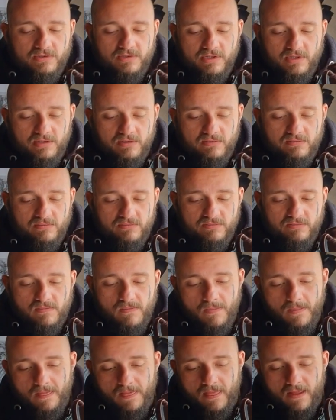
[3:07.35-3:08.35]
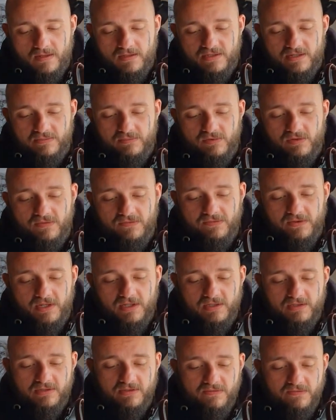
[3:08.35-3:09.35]
So simple to
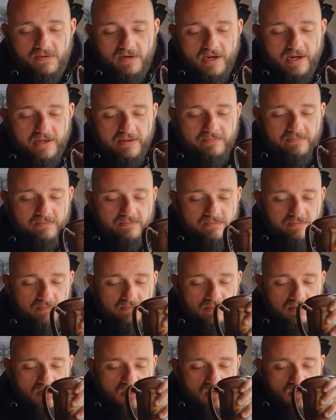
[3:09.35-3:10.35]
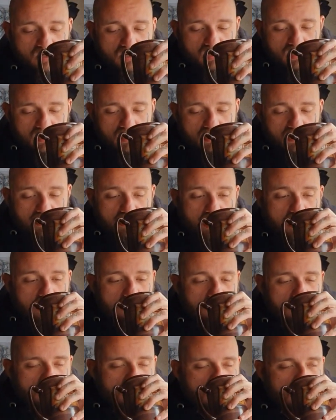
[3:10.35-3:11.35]
fix frame,
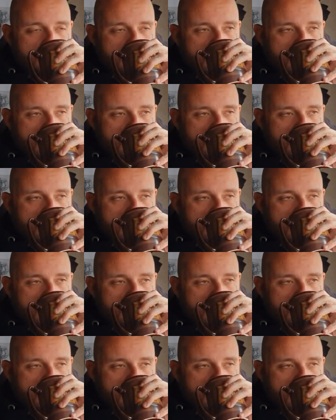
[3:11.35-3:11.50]
no.